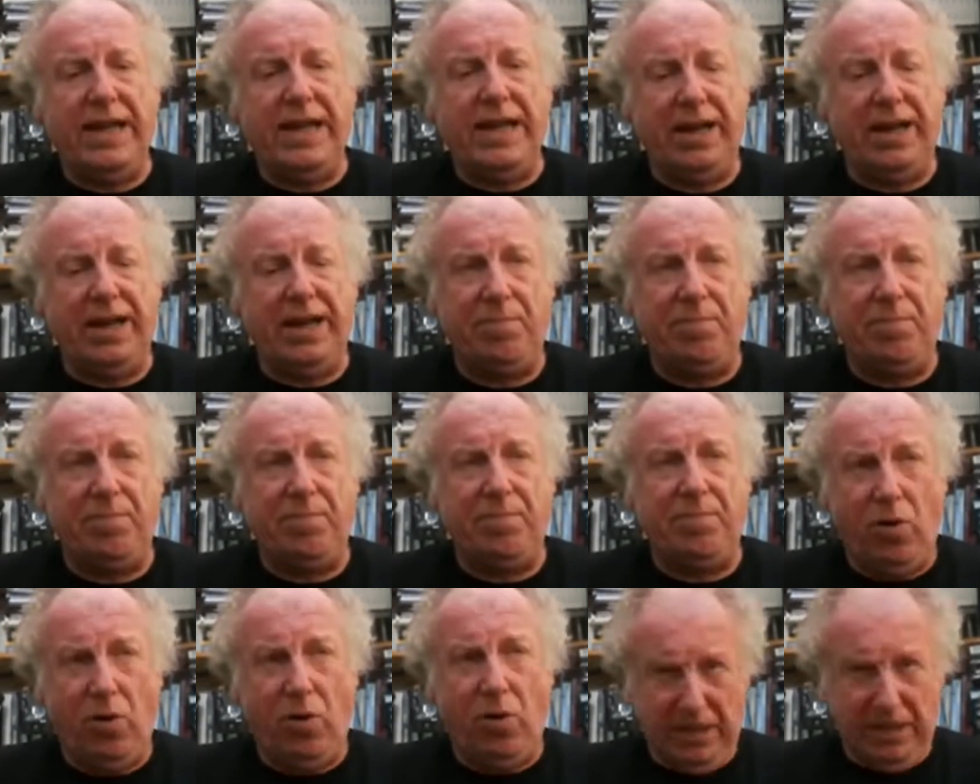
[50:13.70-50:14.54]
getting
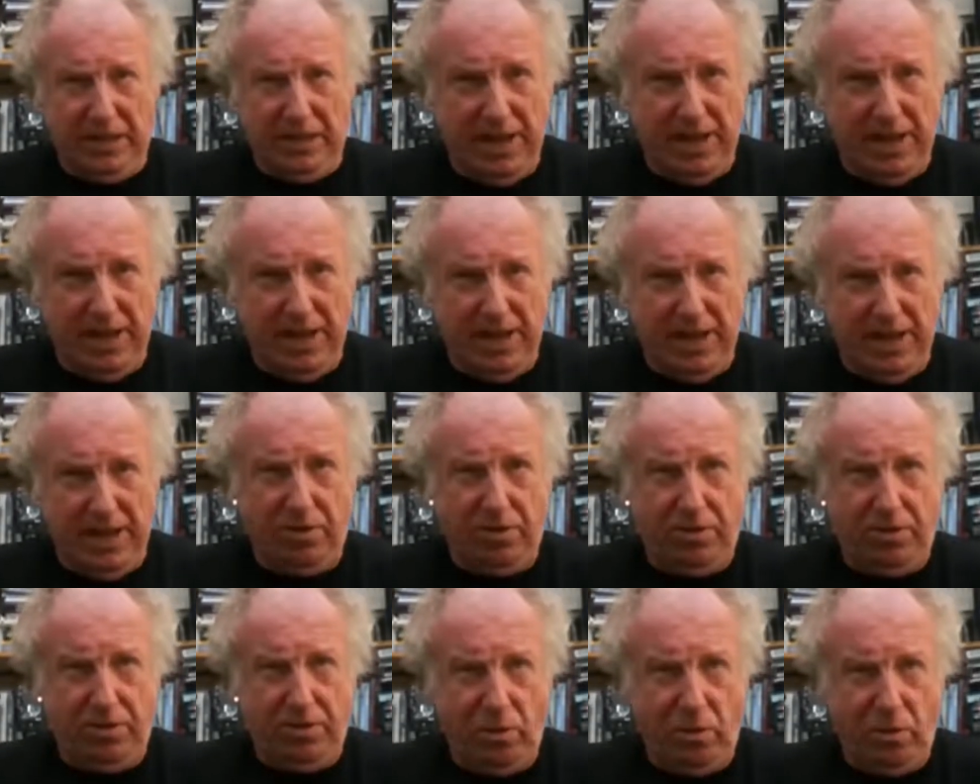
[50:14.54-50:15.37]
broken into
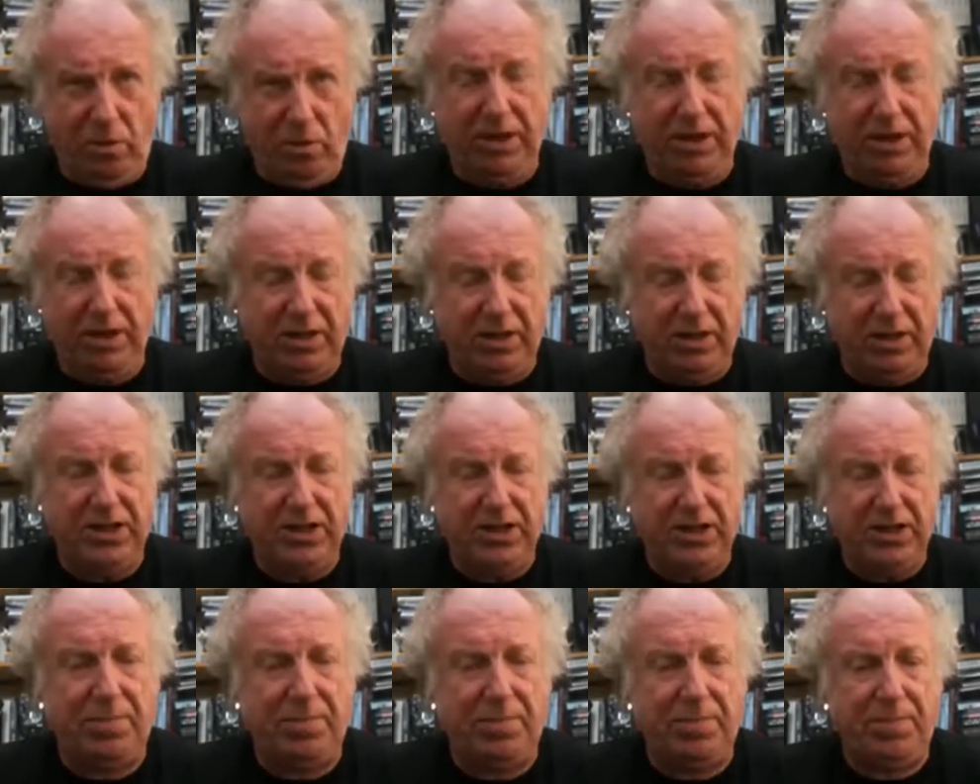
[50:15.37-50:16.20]
talking to the
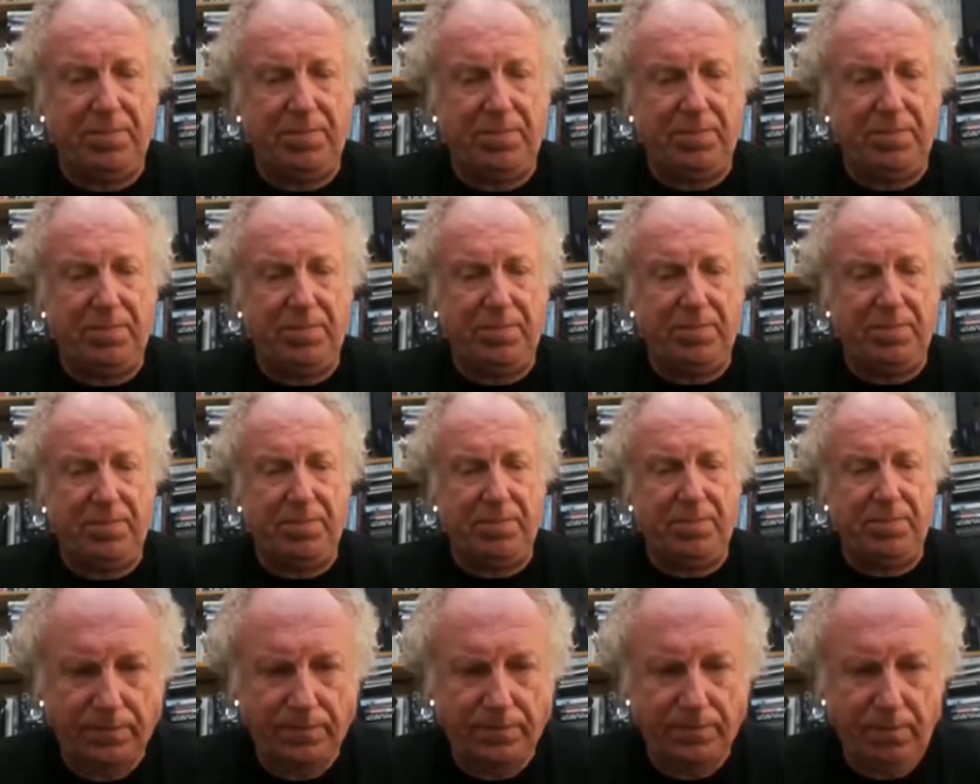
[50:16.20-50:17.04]
general public.
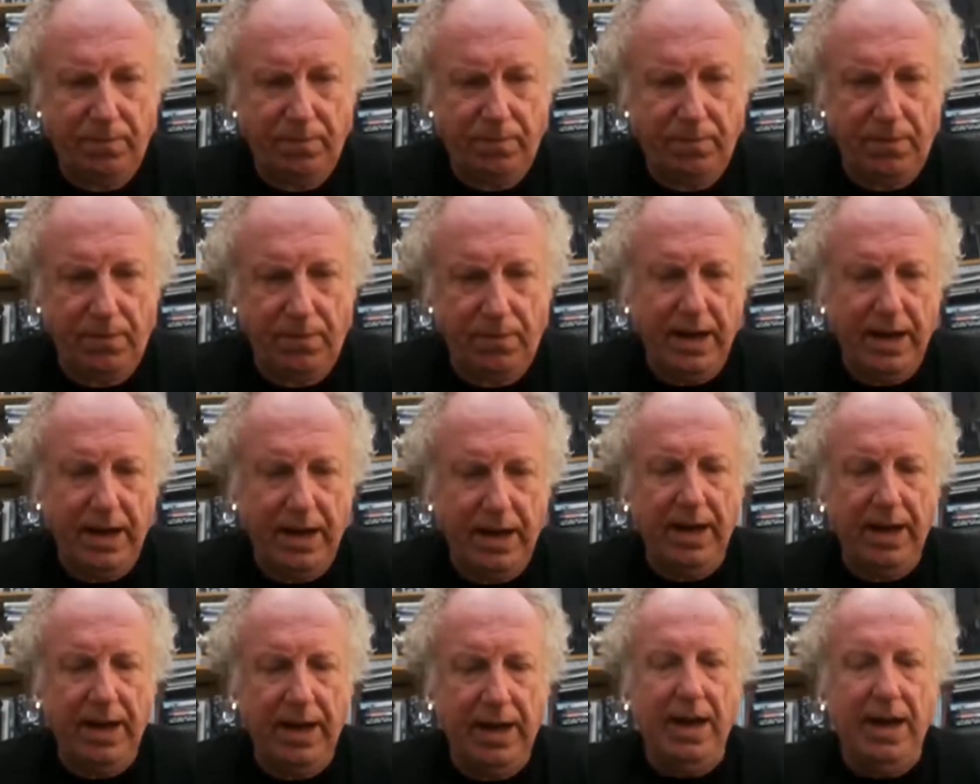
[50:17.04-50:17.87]

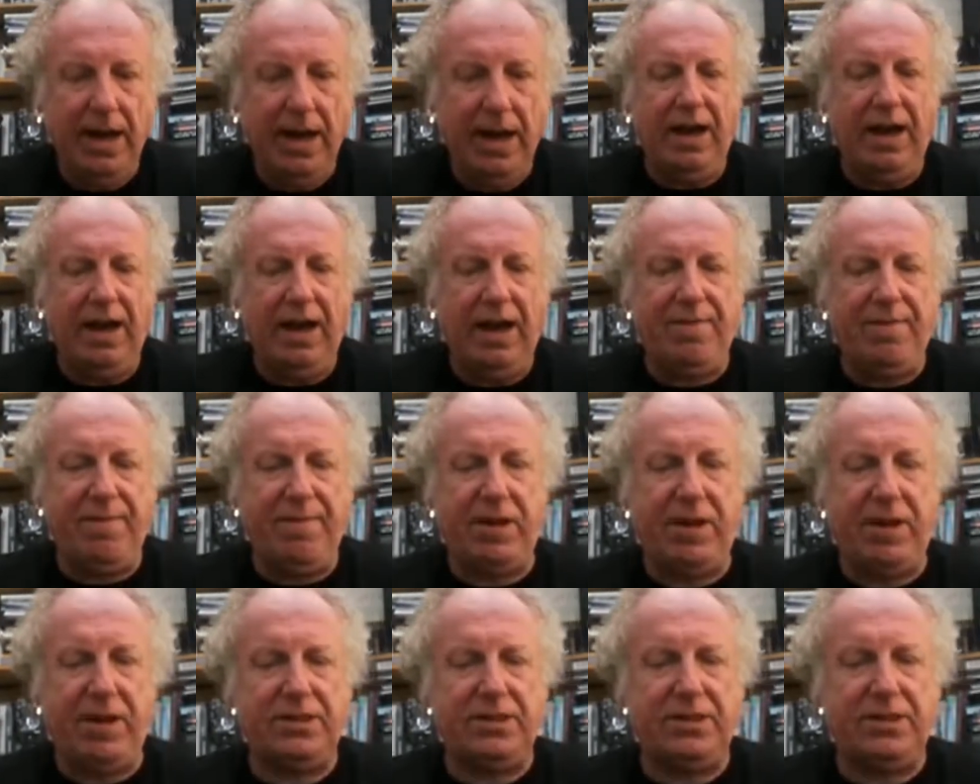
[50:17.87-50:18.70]
Okay. And they
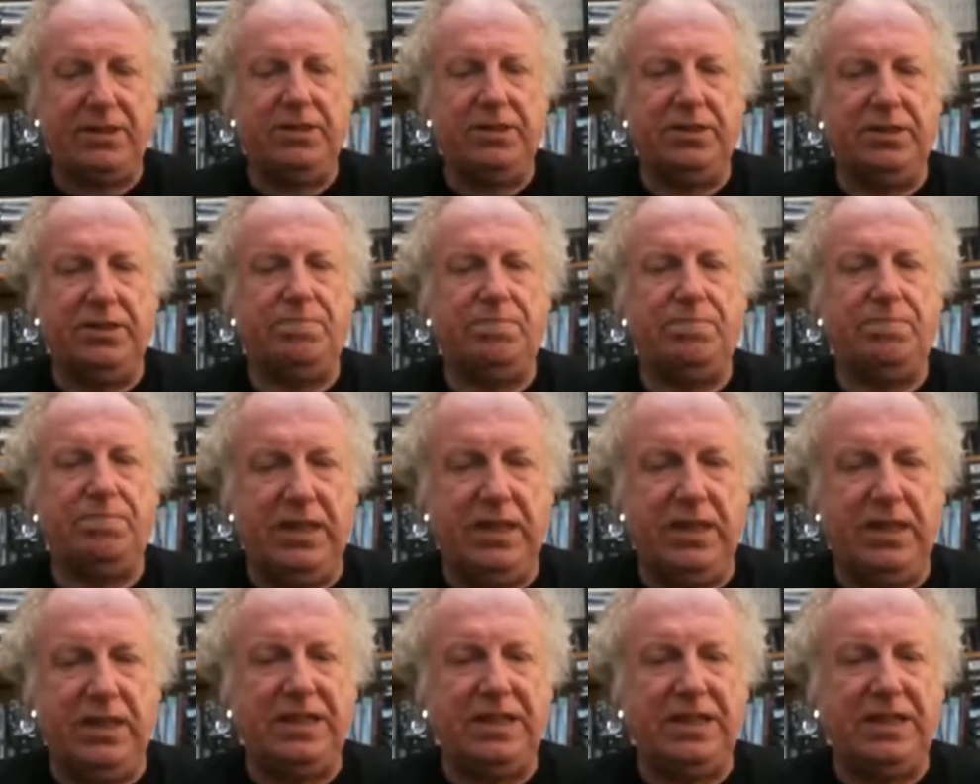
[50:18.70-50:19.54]
began to,
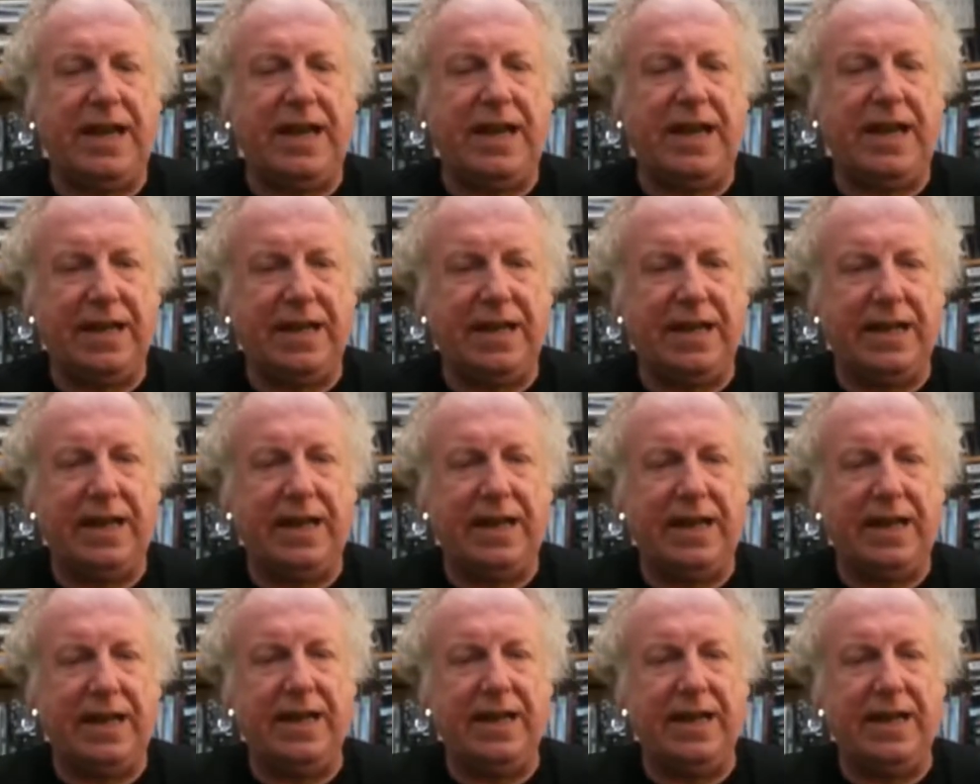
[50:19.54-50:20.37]
began to like that,
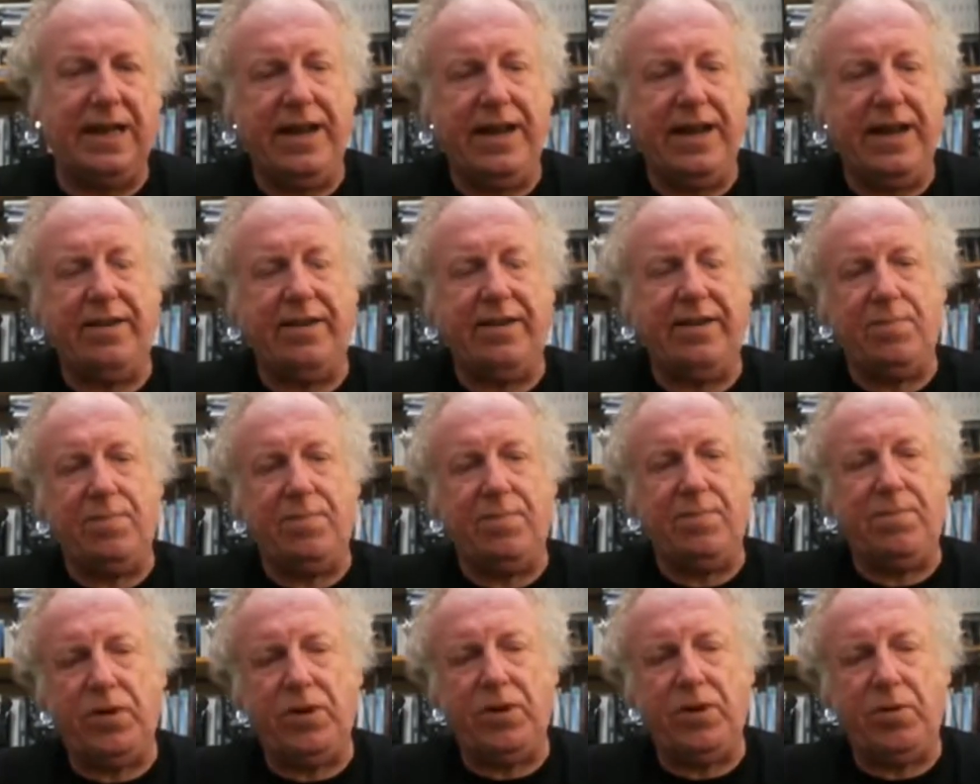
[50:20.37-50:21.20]
and they, they were
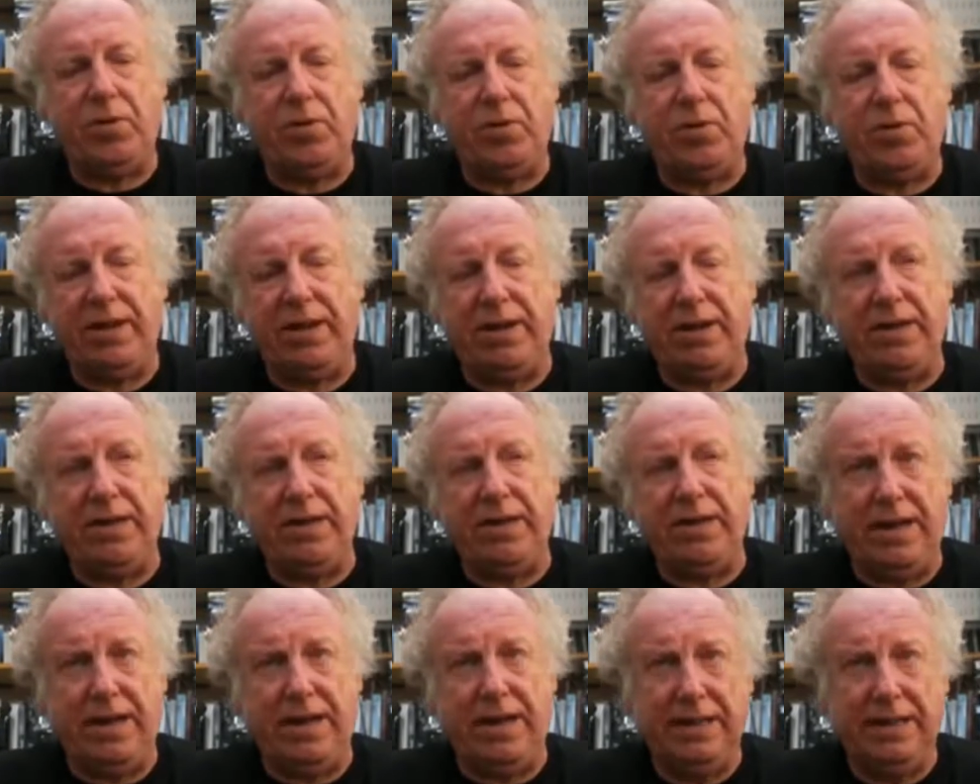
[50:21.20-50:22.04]
both going to appear
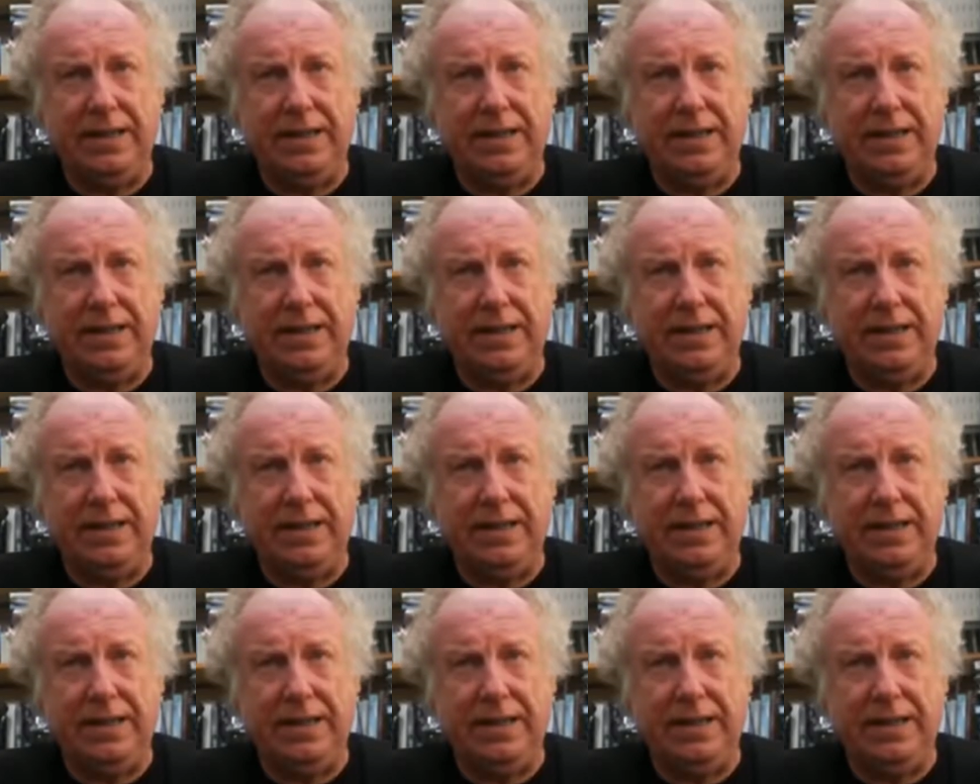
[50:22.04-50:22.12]
again